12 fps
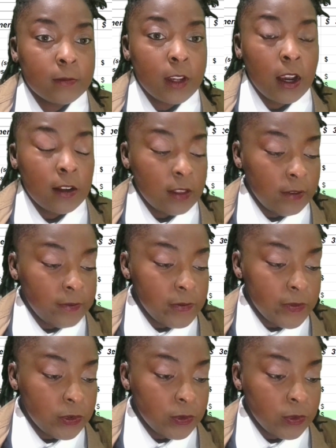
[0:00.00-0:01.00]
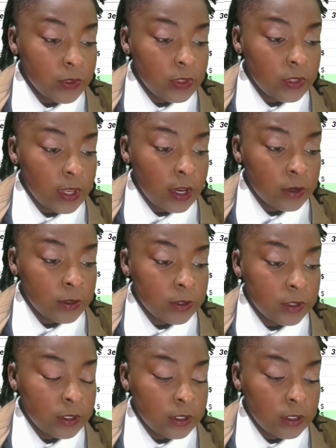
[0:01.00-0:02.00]
of that
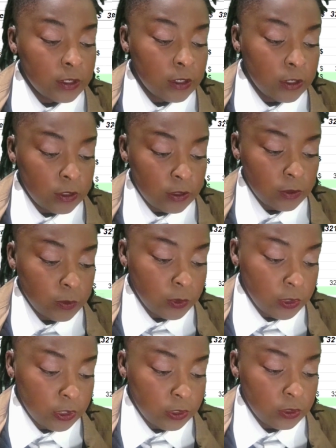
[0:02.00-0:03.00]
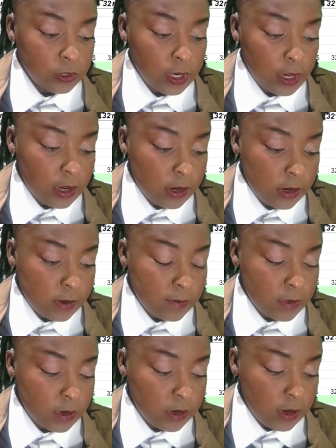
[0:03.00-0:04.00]
52,000, we're going to
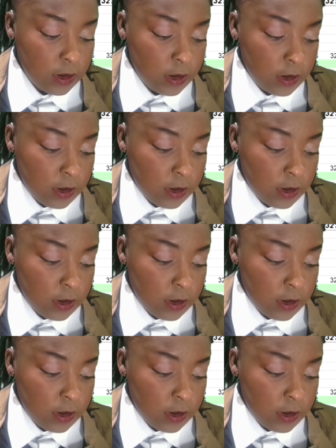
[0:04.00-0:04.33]
times, let's